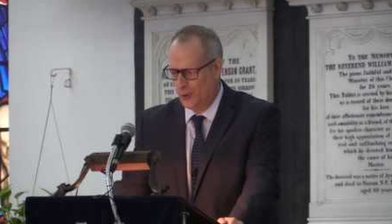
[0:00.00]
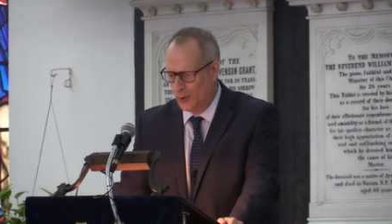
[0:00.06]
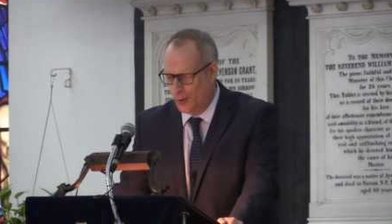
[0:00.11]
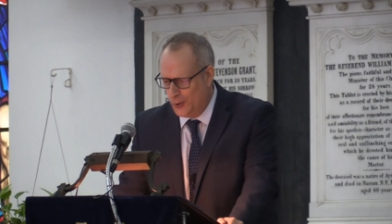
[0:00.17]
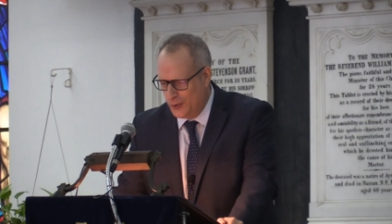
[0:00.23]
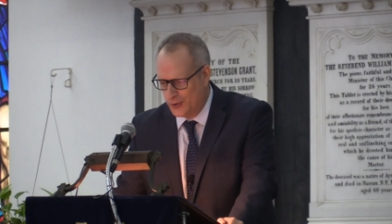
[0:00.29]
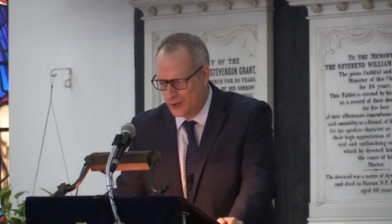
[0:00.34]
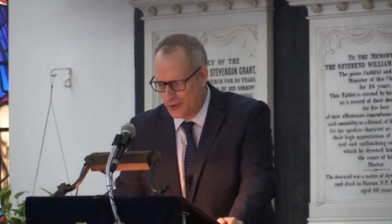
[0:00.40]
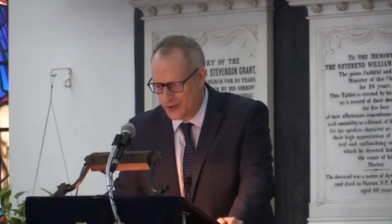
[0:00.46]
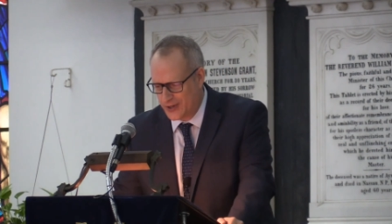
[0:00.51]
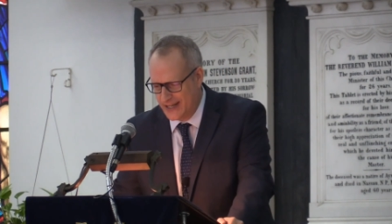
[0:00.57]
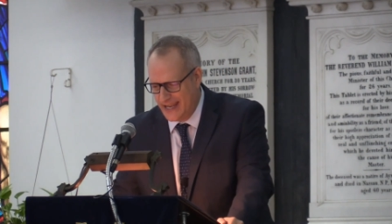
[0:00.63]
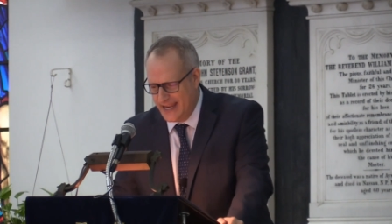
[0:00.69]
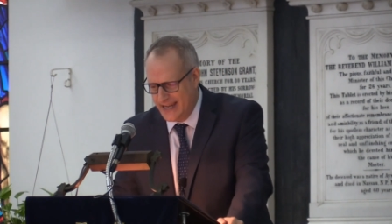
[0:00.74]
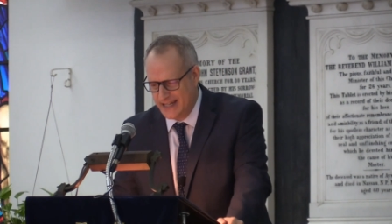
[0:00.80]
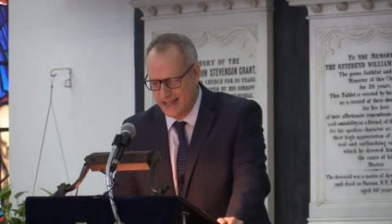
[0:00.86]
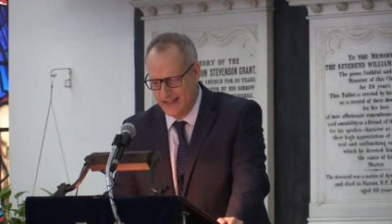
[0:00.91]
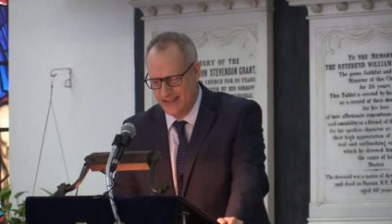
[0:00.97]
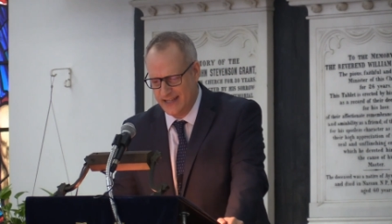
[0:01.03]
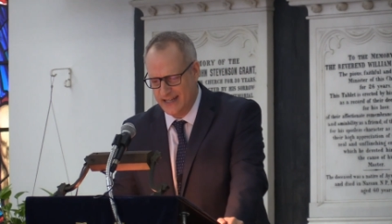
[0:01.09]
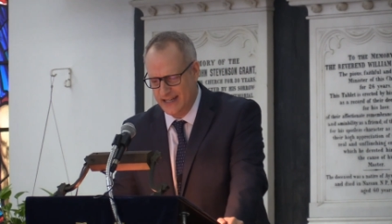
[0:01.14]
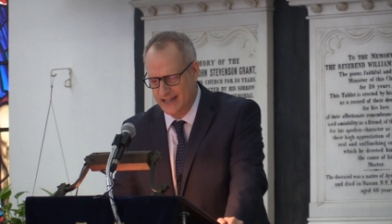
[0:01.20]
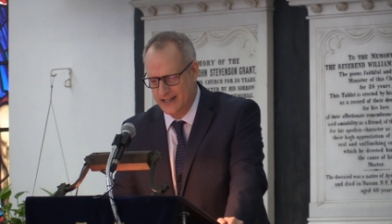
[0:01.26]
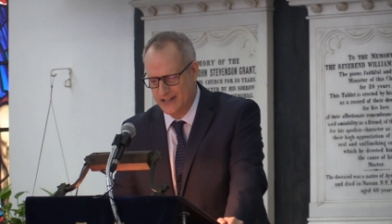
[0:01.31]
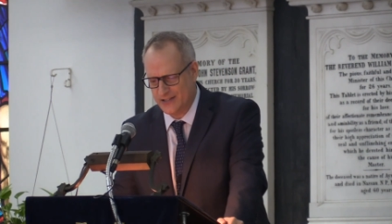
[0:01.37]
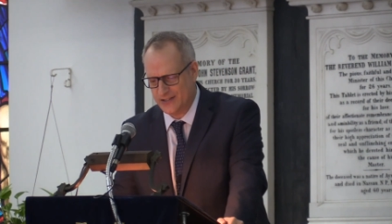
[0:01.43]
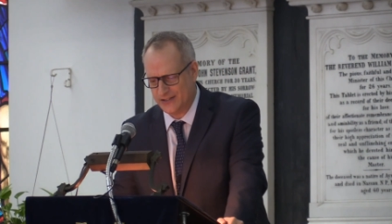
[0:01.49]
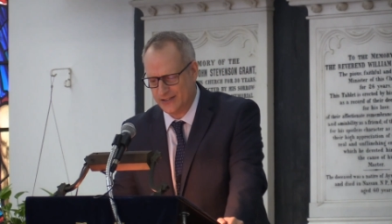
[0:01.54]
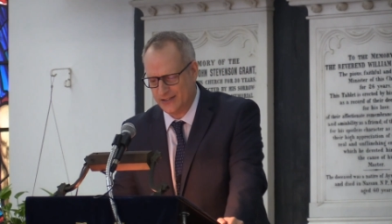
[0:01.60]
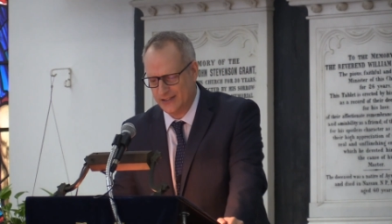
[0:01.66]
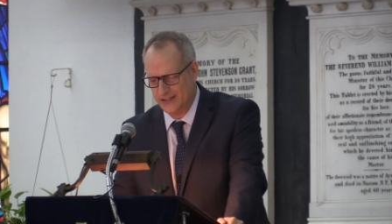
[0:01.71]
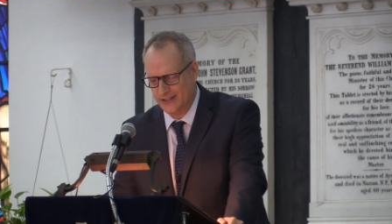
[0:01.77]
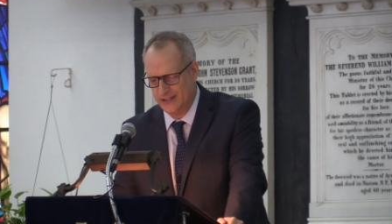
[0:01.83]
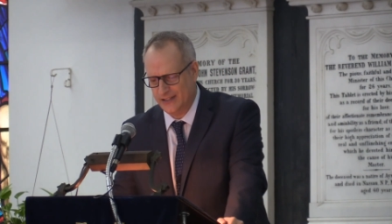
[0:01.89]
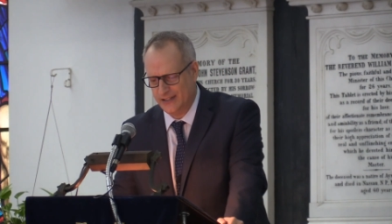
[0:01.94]
Who created these?
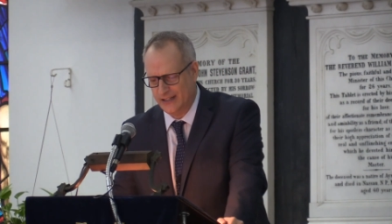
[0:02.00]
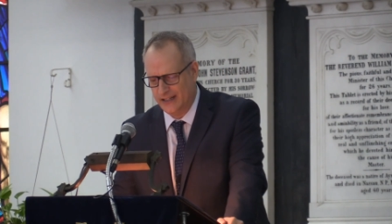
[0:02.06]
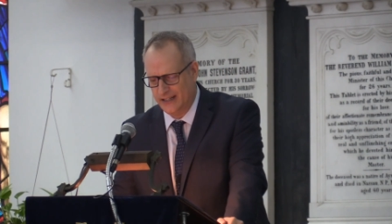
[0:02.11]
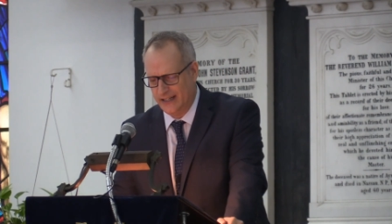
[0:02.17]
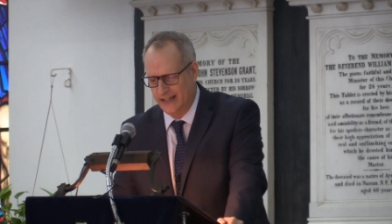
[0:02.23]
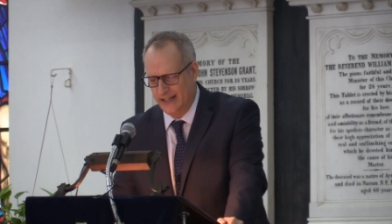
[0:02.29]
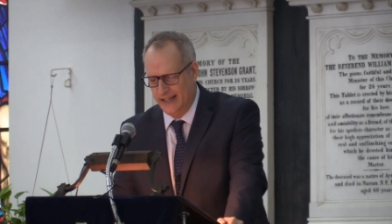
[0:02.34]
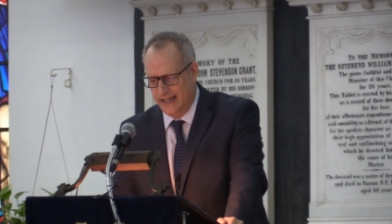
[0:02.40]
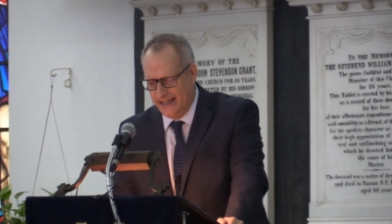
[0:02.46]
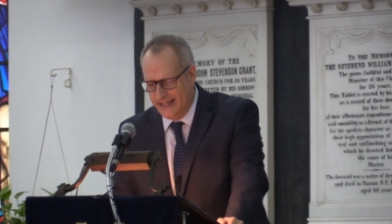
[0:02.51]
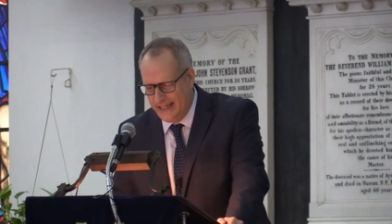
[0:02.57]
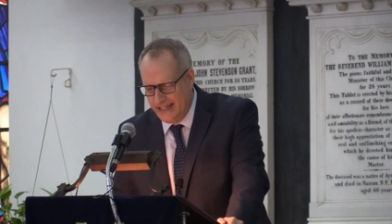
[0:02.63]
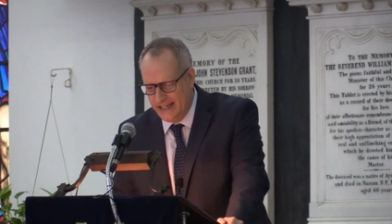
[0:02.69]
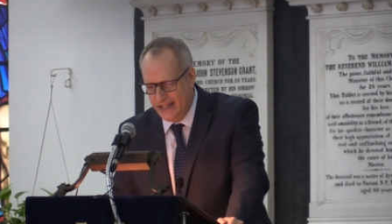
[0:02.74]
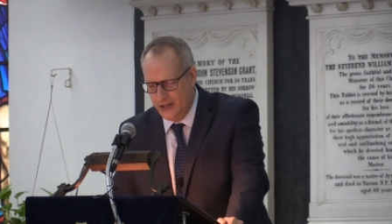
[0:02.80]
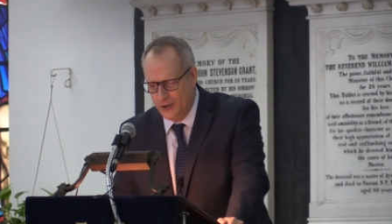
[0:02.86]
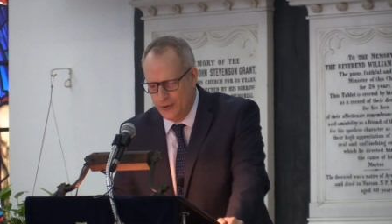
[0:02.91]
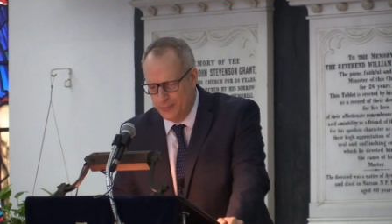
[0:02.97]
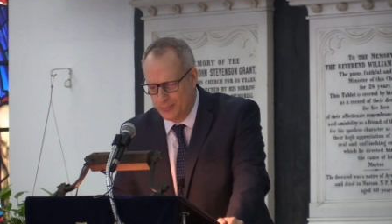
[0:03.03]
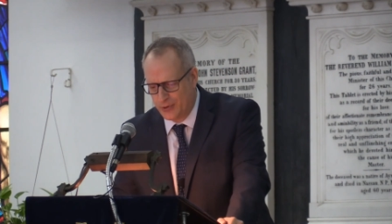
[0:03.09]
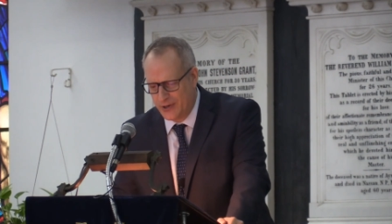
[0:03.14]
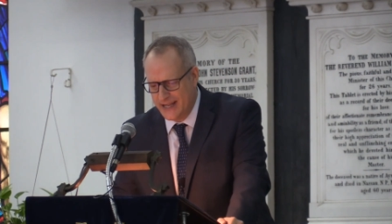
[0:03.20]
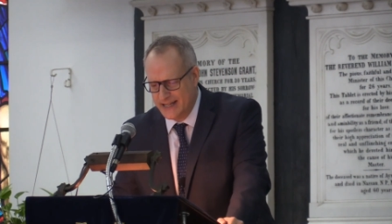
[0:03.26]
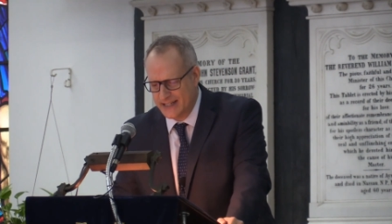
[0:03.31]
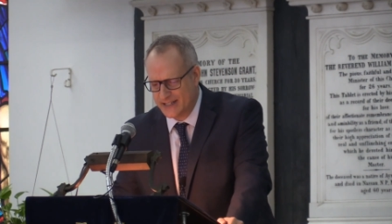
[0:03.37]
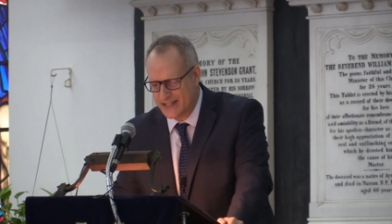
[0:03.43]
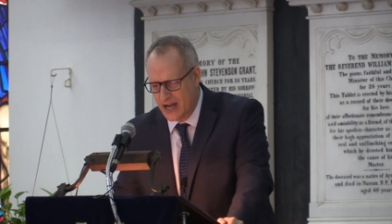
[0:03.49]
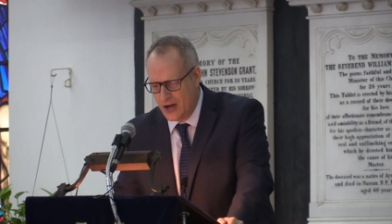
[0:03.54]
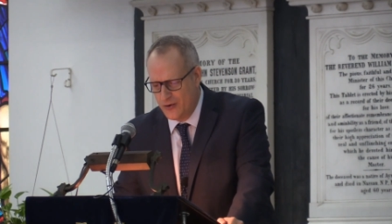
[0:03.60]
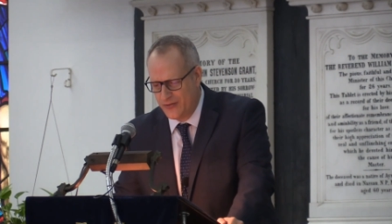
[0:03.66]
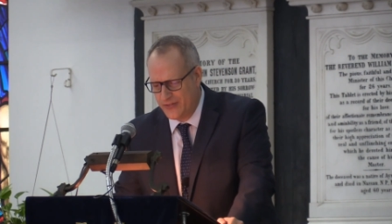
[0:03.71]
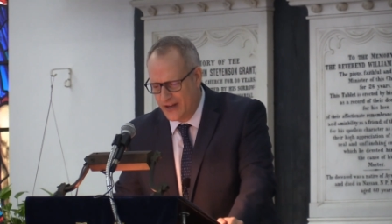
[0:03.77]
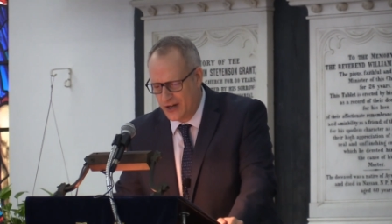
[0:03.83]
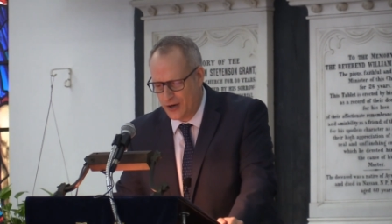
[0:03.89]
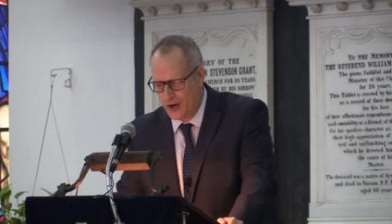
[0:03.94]
He who brings
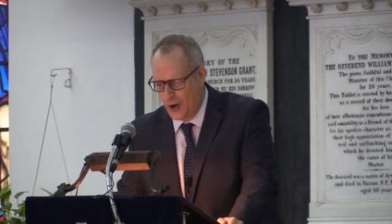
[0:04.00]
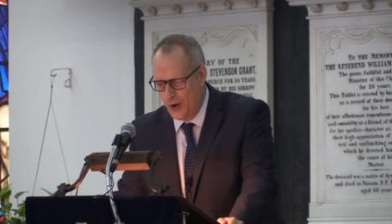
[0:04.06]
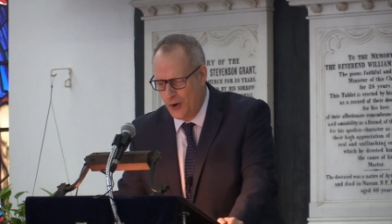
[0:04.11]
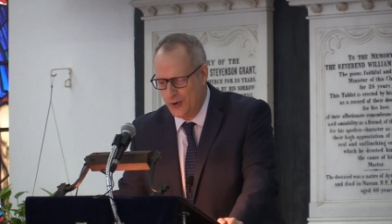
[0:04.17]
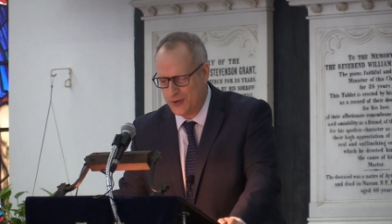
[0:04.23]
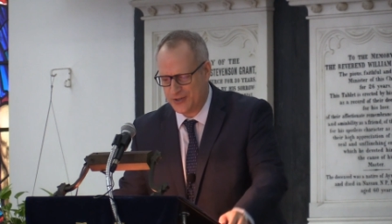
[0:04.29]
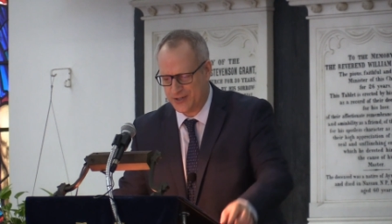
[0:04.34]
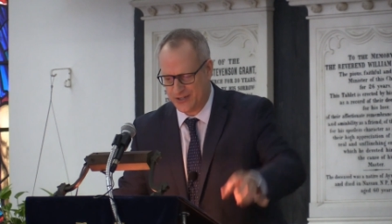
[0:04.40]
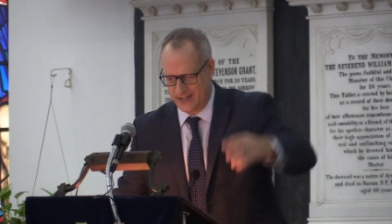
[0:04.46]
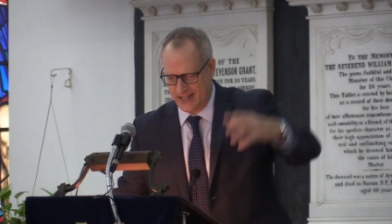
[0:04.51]
out their hosts,